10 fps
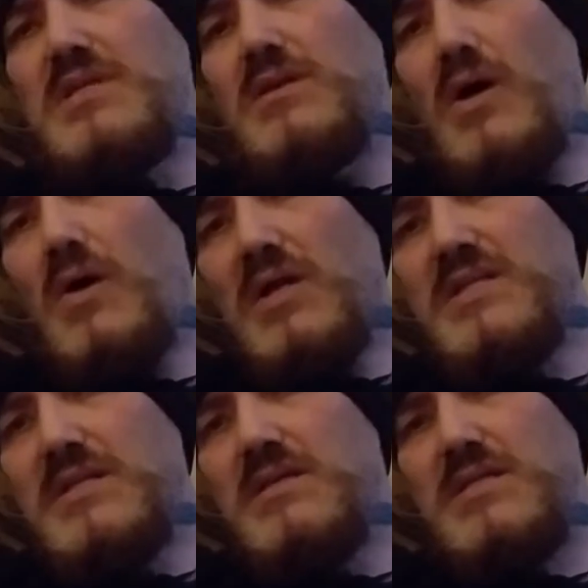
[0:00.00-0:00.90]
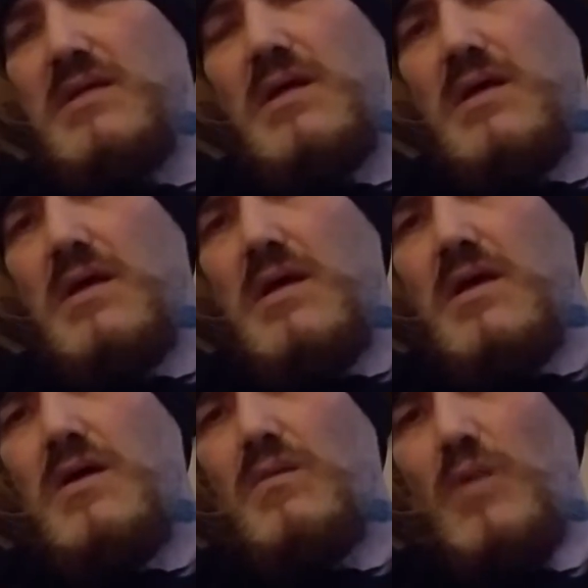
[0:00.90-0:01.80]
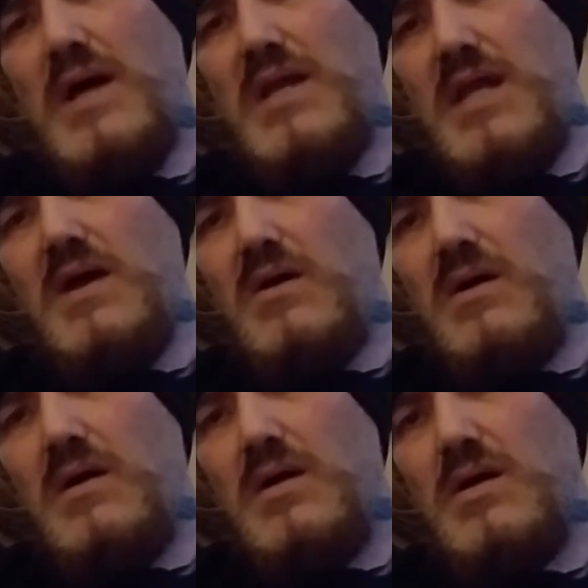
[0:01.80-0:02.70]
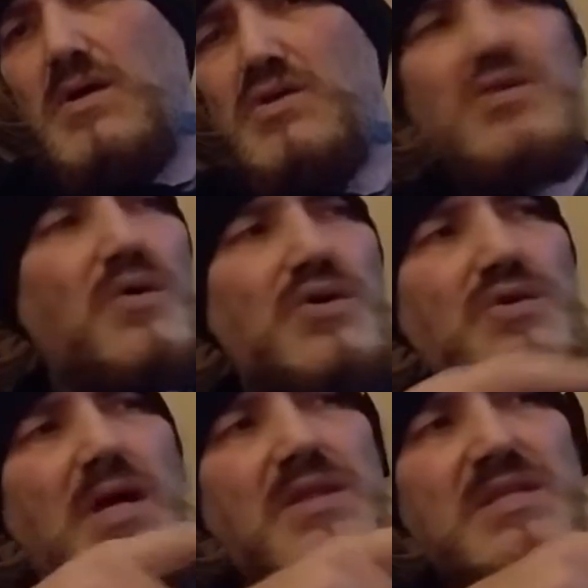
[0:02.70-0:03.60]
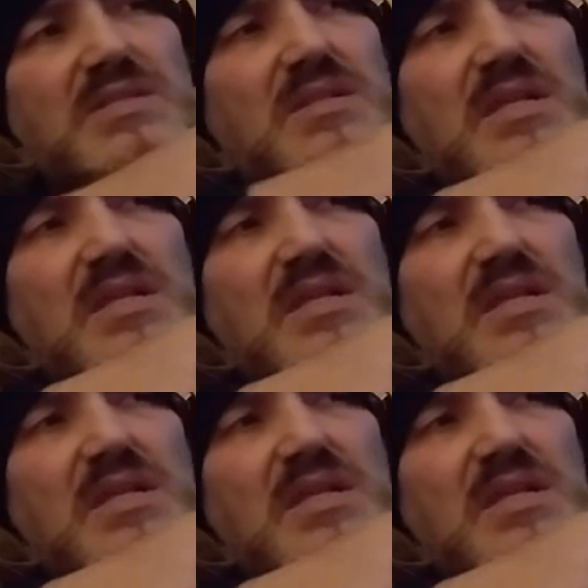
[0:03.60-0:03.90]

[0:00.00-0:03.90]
lawlessness right now, you got this